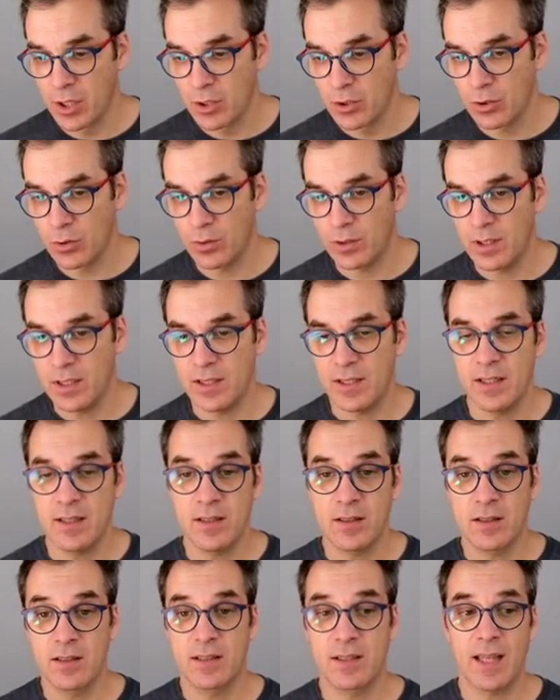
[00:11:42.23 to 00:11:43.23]
So this is
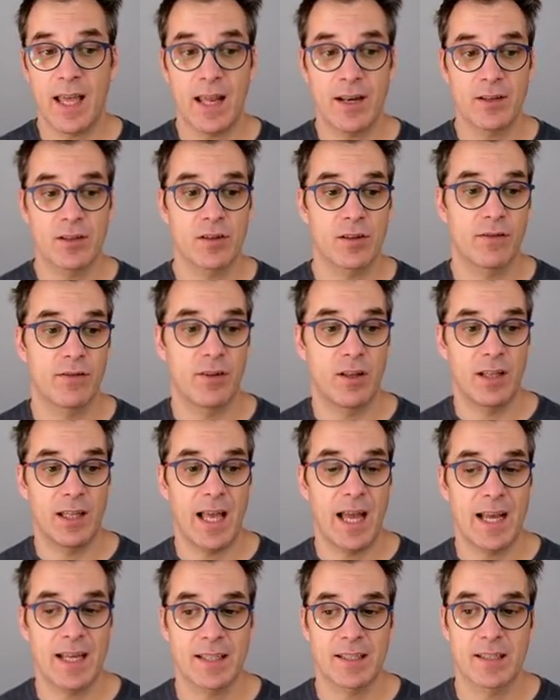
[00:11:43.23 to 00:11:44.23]
the status of the
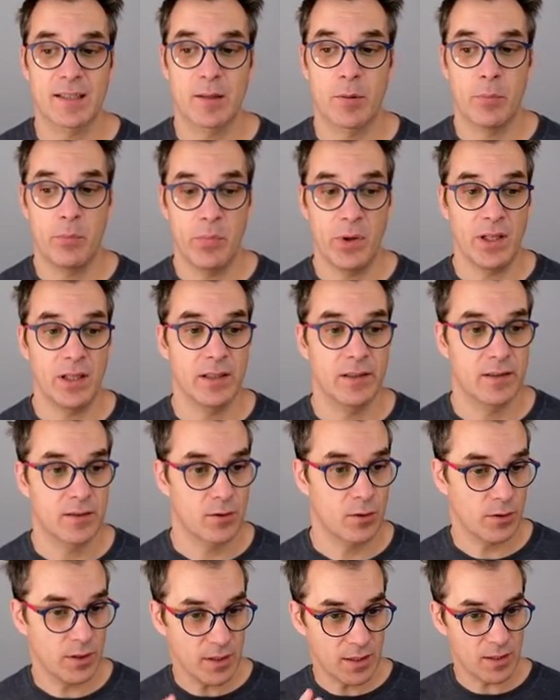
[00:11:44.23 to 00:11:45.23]
last build.
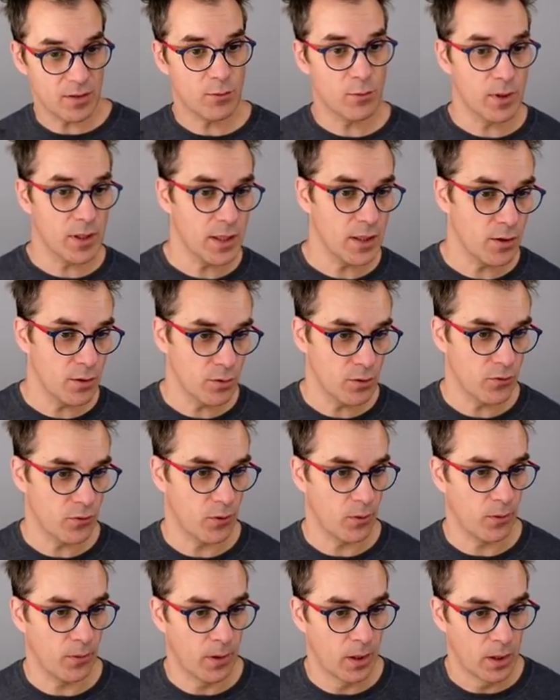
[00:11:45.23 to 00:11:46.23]
So this is really
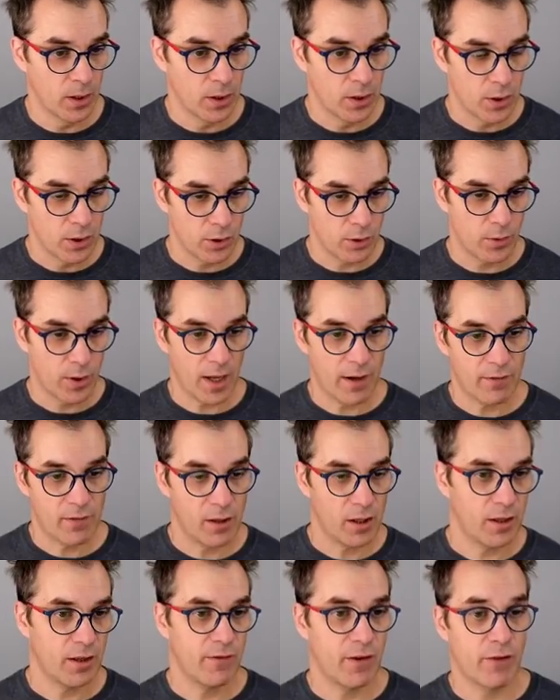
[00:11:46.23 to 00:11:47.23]
useful. You will have a
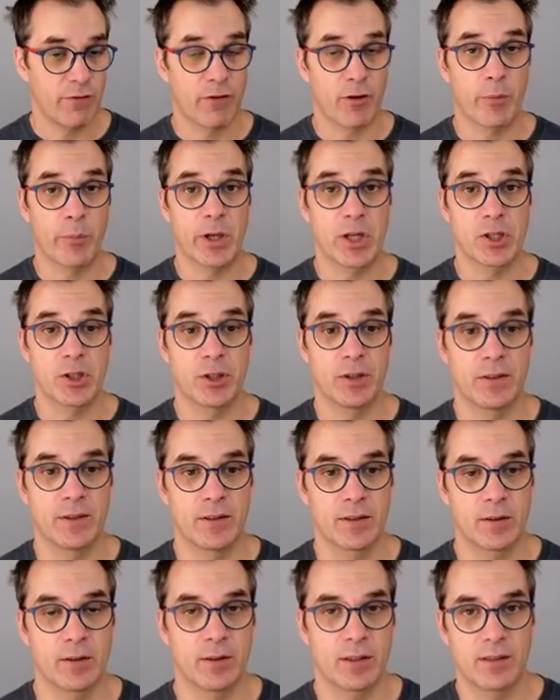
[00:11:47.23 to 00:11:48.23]
lot of information,
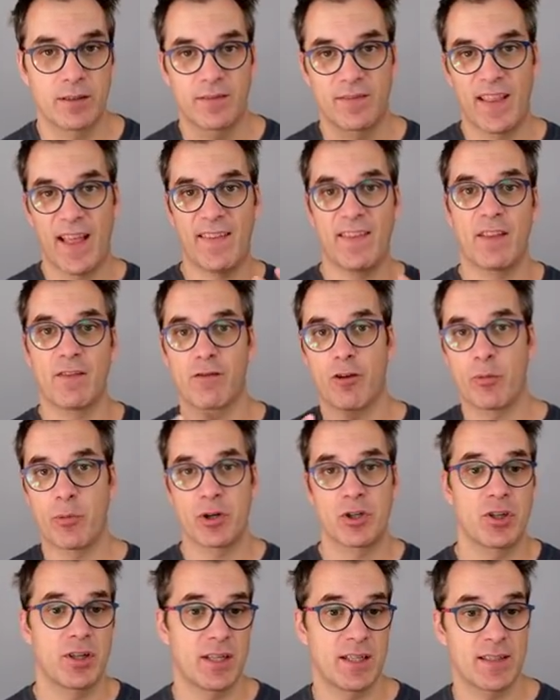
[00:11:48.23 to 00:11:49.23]
though that
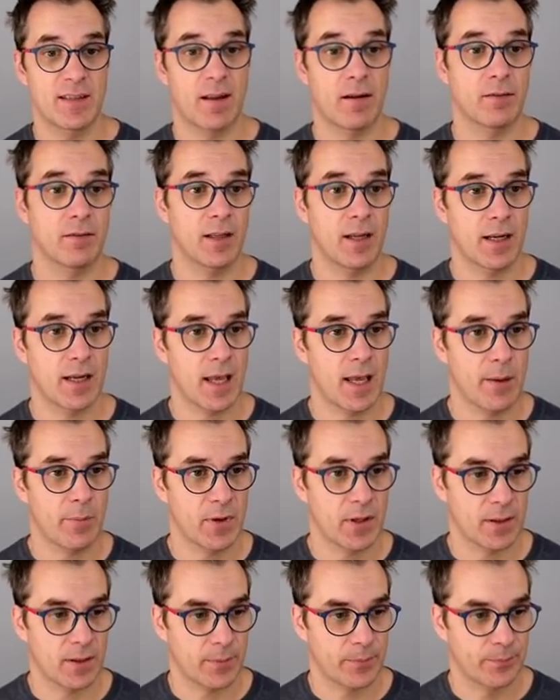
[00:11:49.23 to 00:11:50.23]
information is now
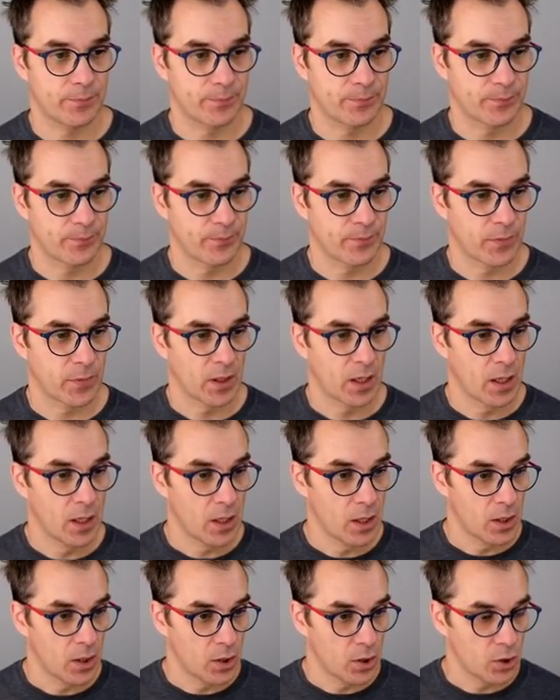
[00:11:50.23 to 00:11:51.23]
dynamic.
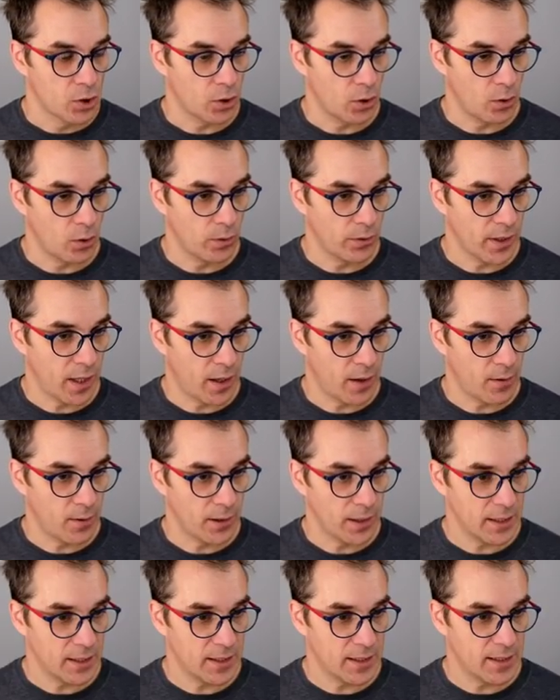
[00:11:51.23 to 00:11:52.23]
So now
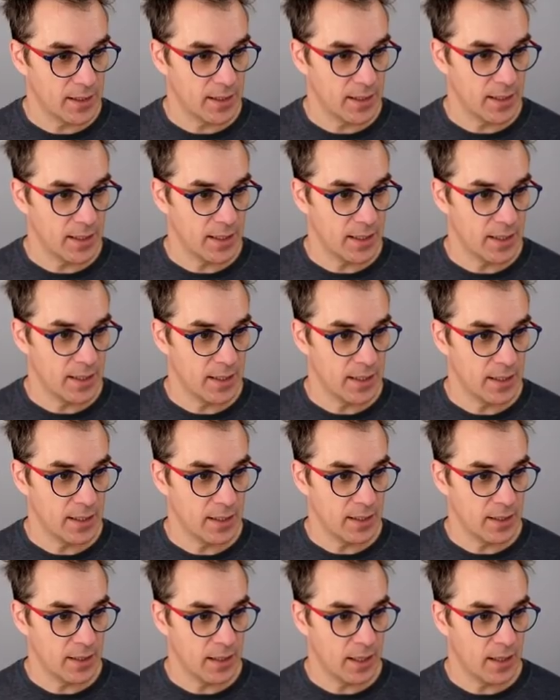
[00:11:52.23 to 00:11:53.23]
let's
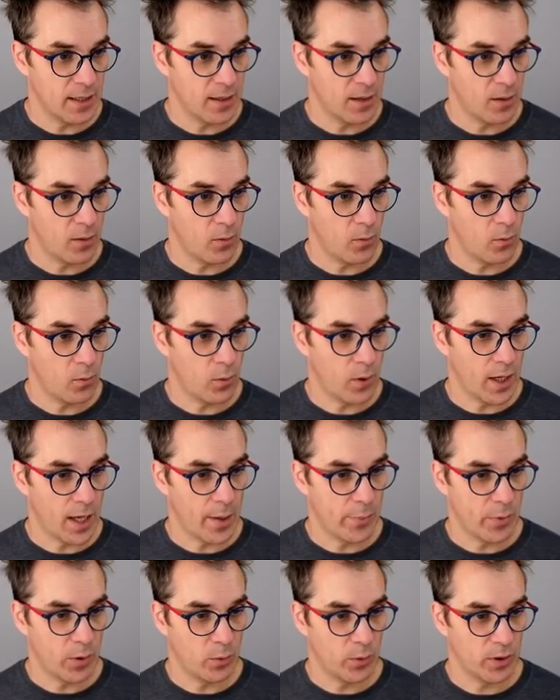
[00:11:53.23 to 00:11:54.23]
see what
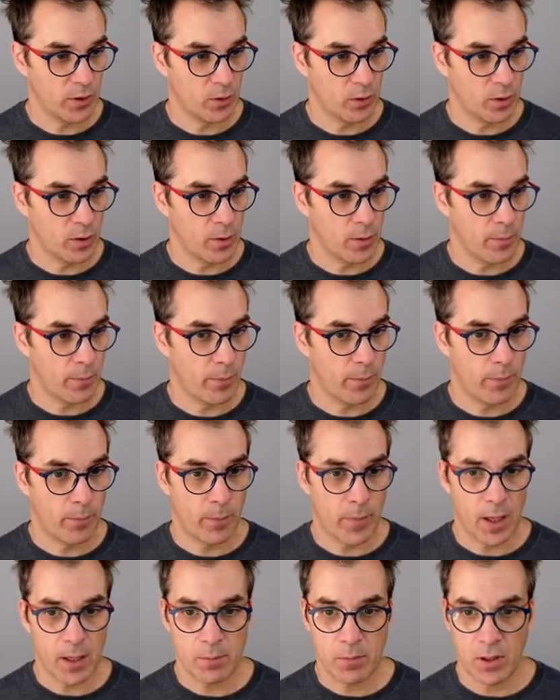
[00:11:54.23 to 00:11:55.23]
happened with our
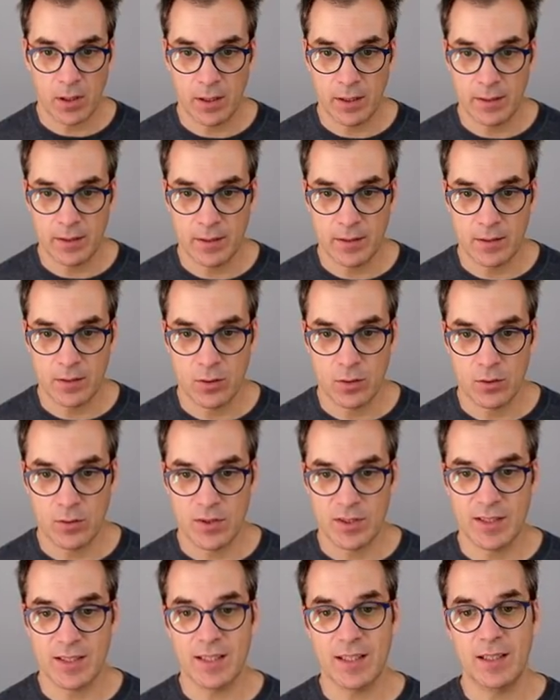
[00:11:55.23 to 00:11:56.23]
pipeline. So
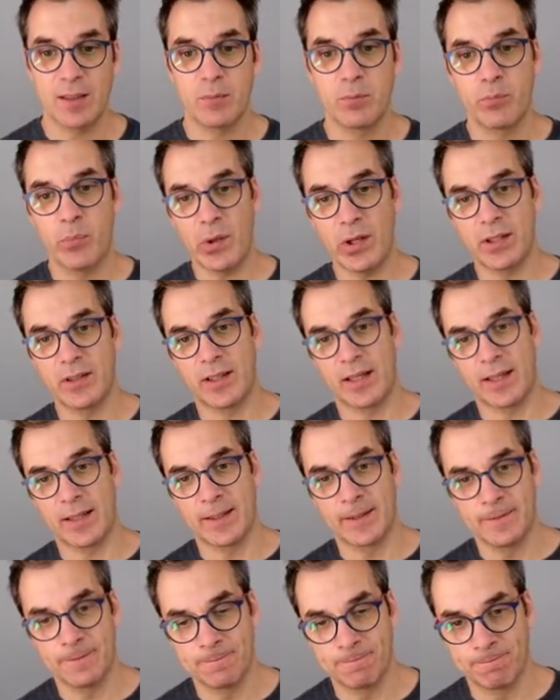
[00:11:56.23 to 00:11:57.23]
still
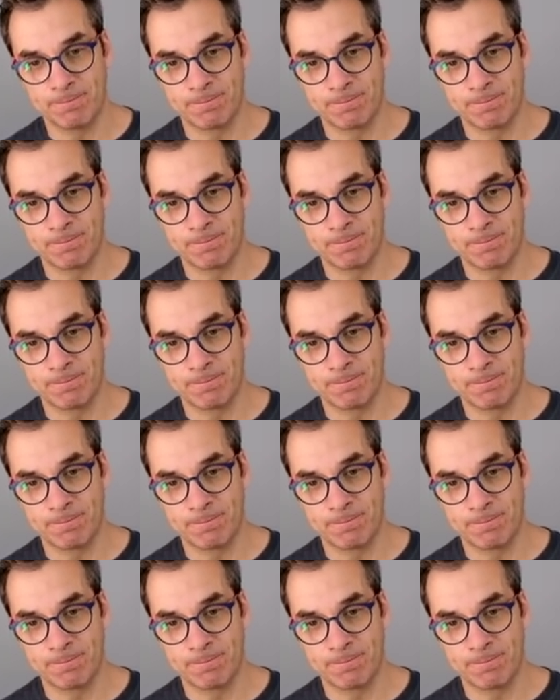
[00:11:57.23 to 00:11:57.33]
building.